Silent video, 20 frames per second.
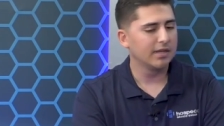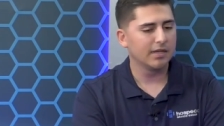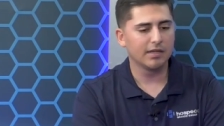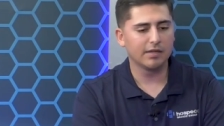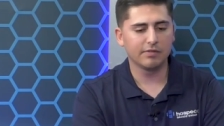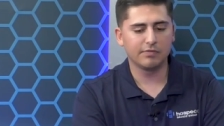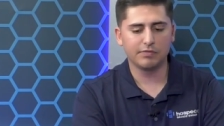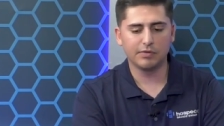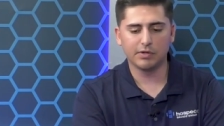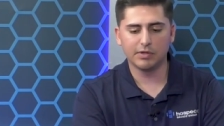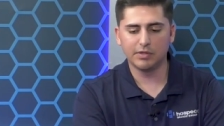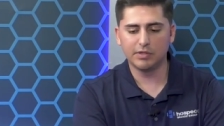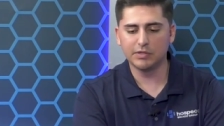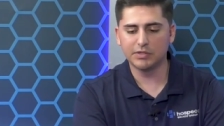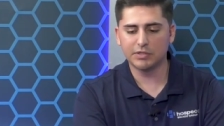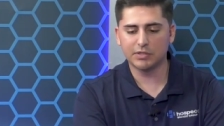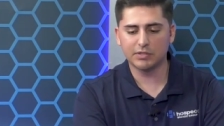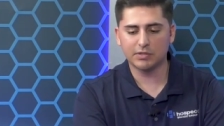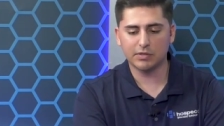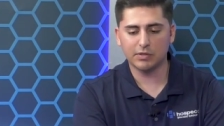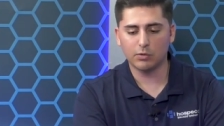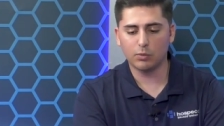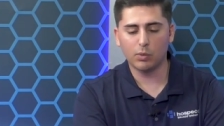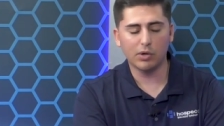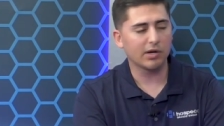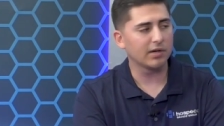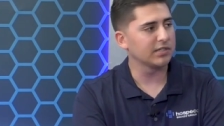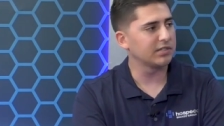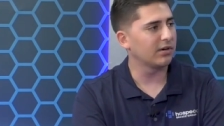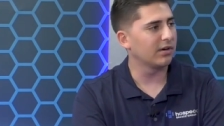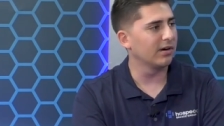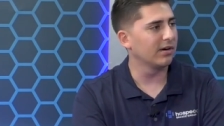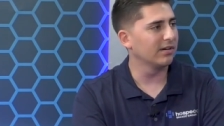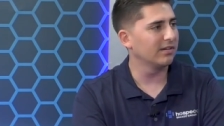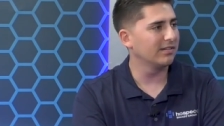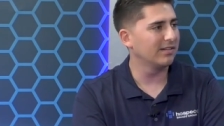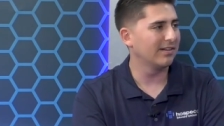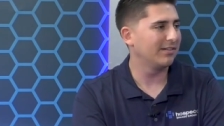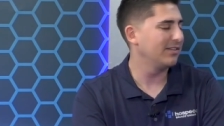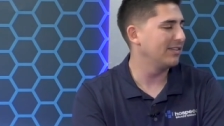If your worker's
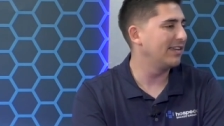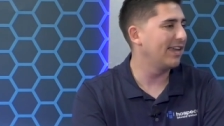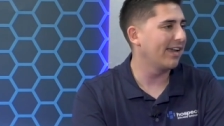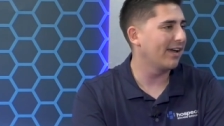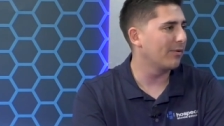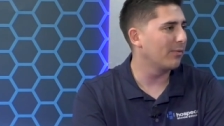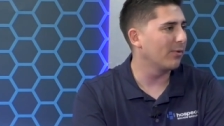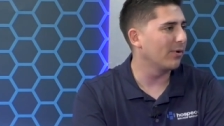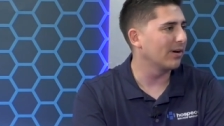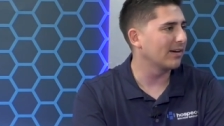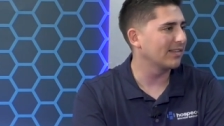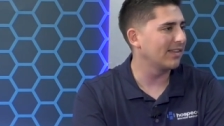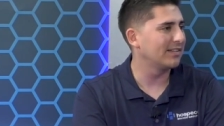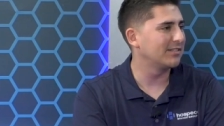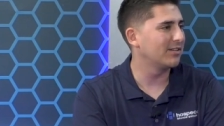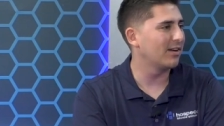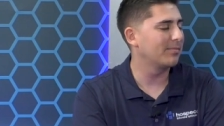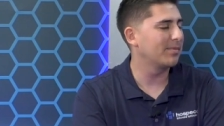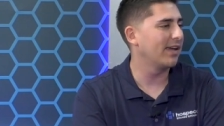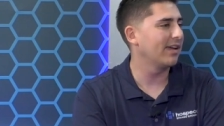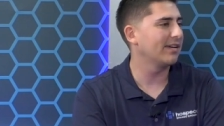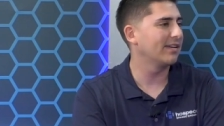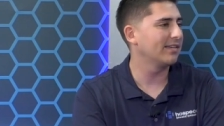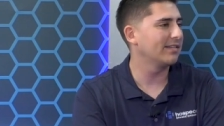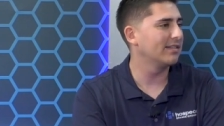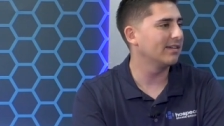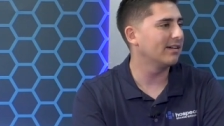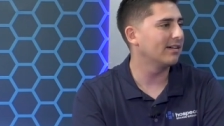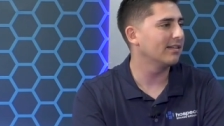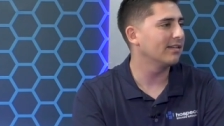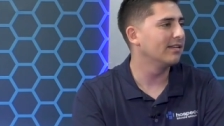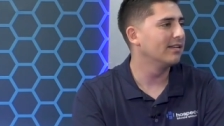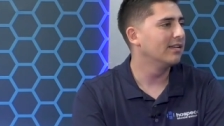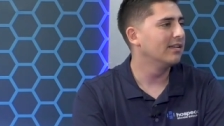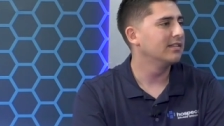hurt, you can't work. That job can't get done.